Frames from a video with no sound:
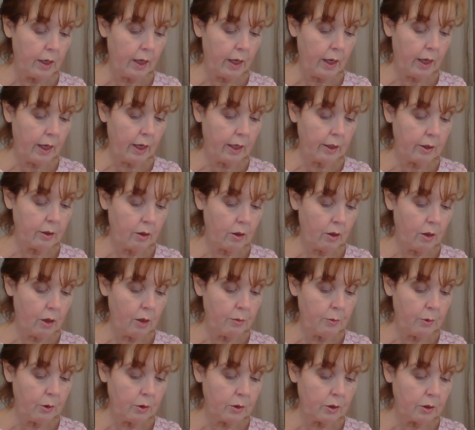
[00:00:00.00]
and
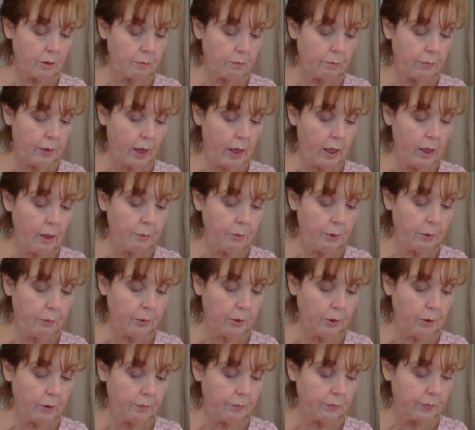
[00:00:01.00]
almost
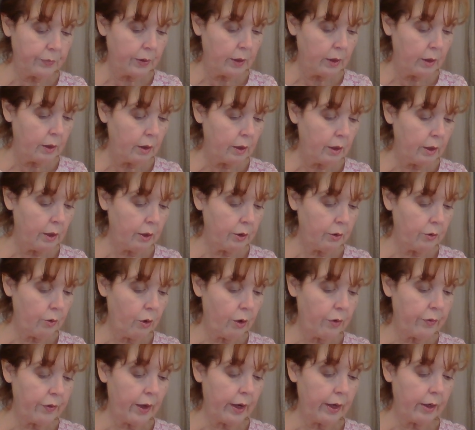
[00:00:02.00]
palpable. In
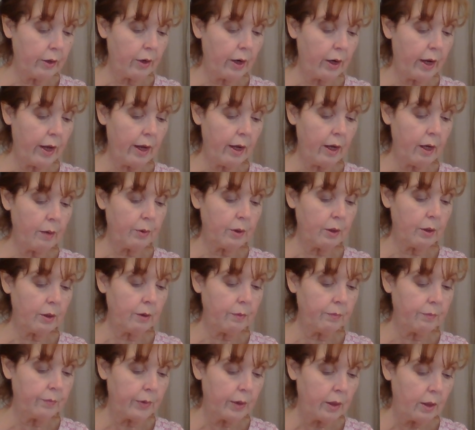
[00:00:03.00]
Northanger
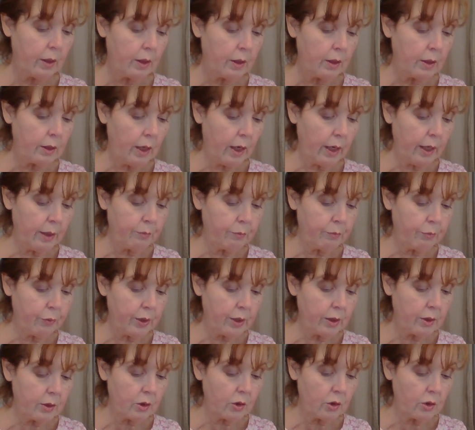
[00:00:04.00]
Abbey, night
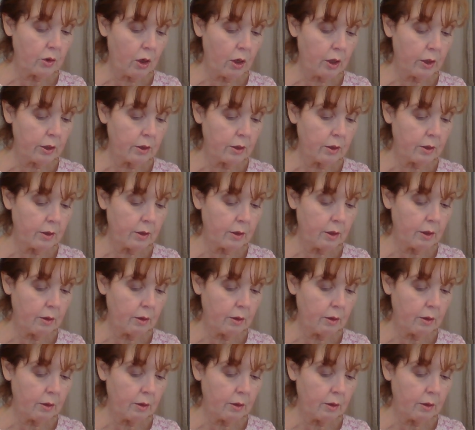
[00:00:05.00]
brings darkness